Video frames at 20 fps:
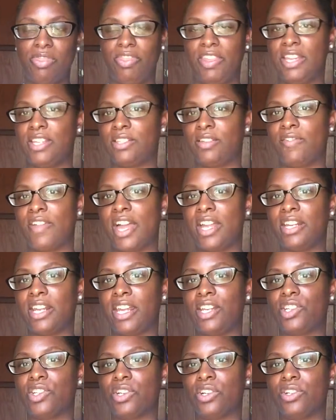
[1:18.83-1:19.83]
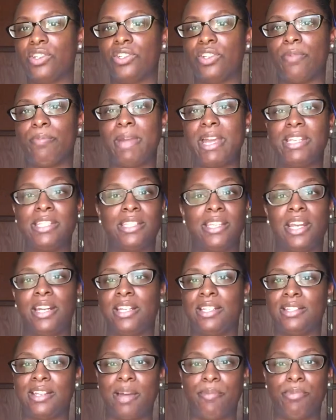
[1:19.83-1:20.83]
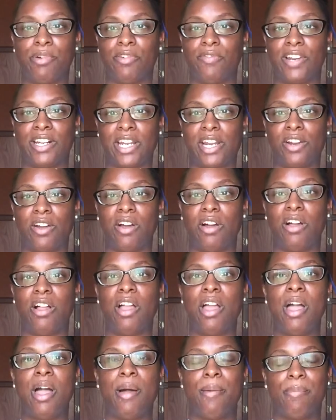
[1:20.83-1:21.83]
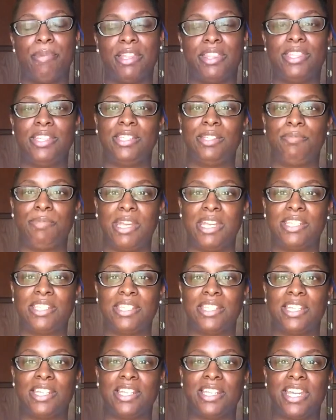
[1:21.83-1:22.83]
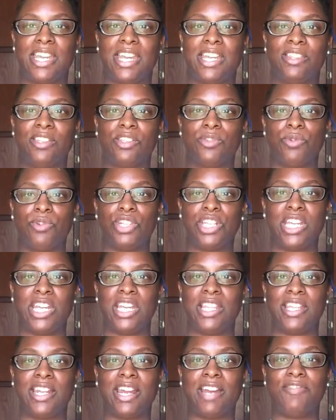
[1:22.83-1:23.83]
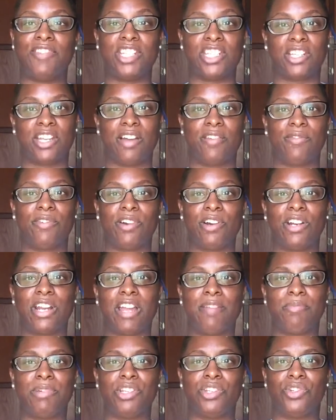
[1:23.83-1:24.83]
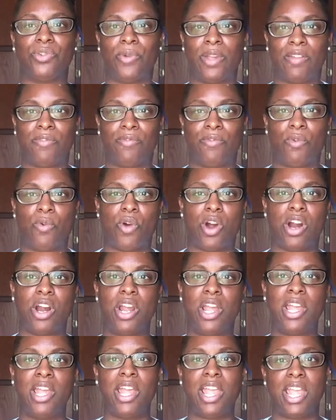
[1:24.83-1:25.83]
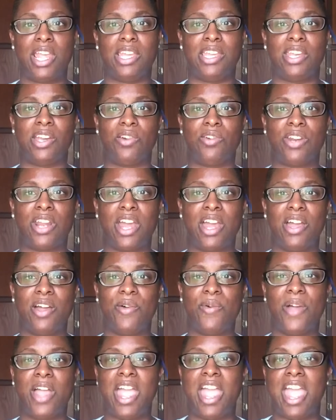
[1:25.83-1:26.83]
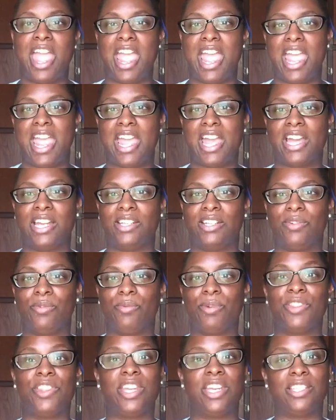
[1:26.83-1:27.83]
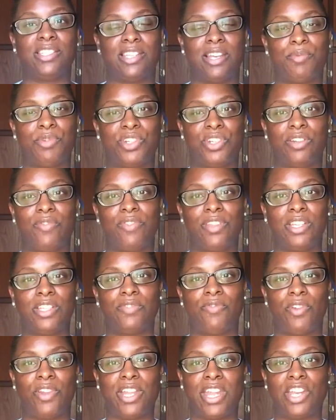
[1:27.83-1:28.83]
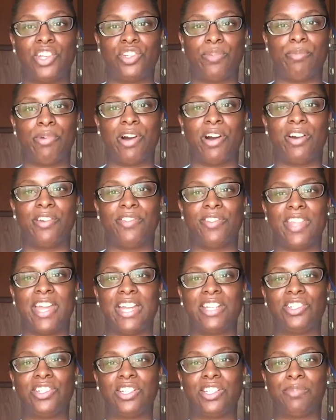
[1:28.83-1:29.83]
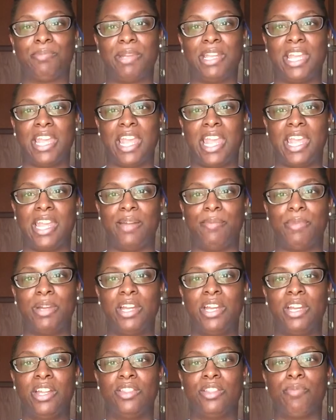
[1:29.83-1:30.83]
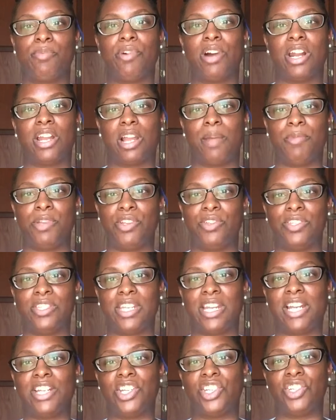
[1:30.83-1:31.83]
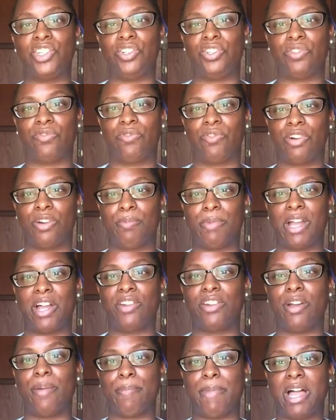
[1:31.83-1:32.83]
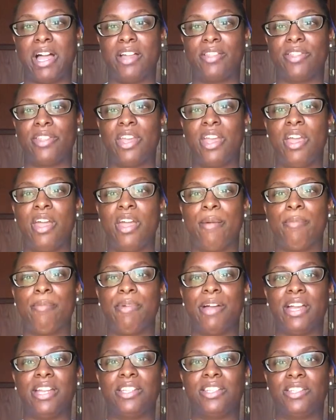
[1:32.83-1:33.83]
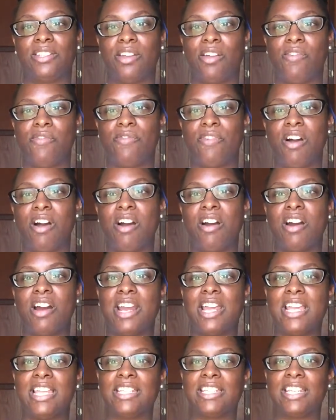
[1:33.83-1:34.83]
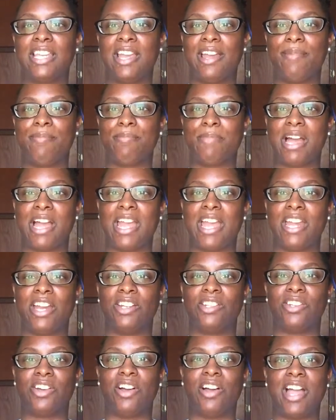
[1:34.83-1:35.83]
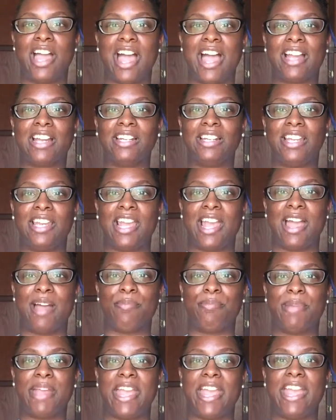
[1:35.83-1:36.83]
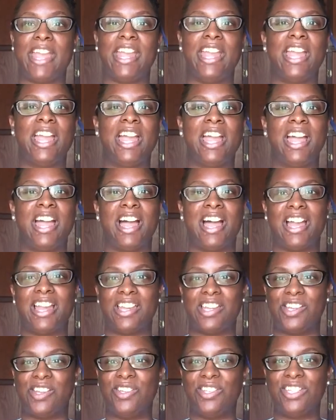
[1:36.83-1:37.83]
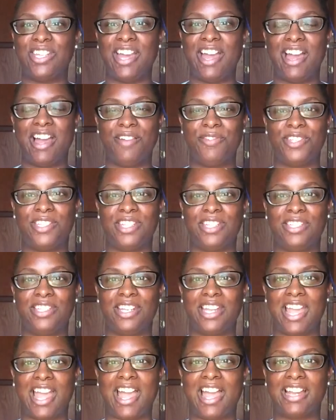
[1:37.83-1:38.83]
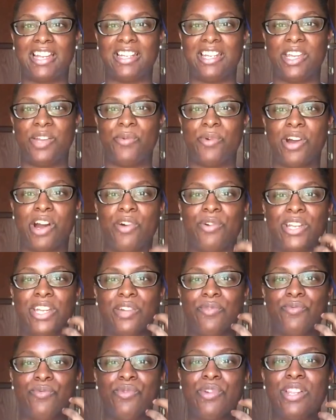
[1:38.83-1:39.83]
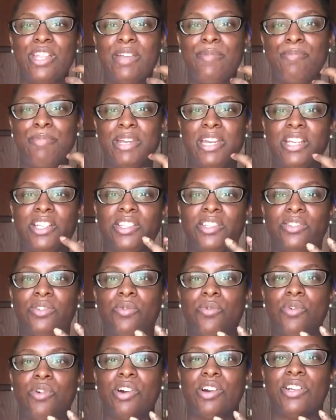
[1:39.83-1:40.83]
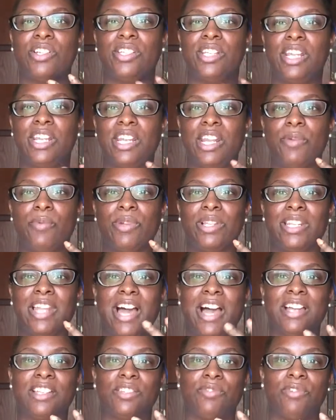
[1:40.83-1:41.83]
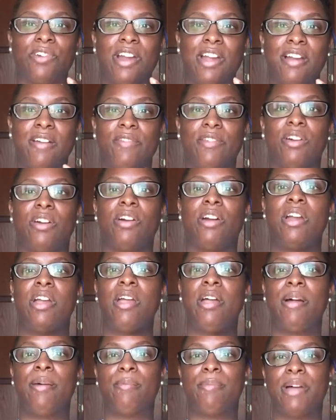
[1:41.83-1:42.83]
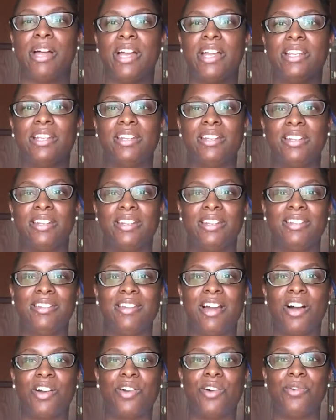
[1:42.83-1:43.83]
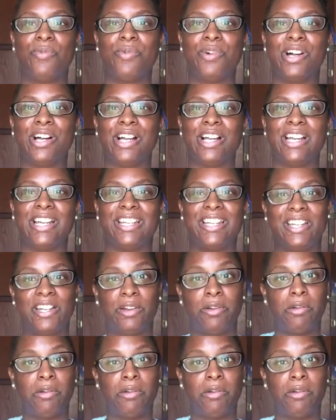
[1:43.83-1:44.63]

things of that nature, so my skin is not perfect at all. But this basically, this routine that I've discovered, I've been doing for a year now, and with the exception of the exfoliation part, that just became the product I'm using. I just used for about a month. But so far, it's kept my adult acne at bay. I used to have cystic acne where I'll get really big sores and they would last forever, but knock on wood,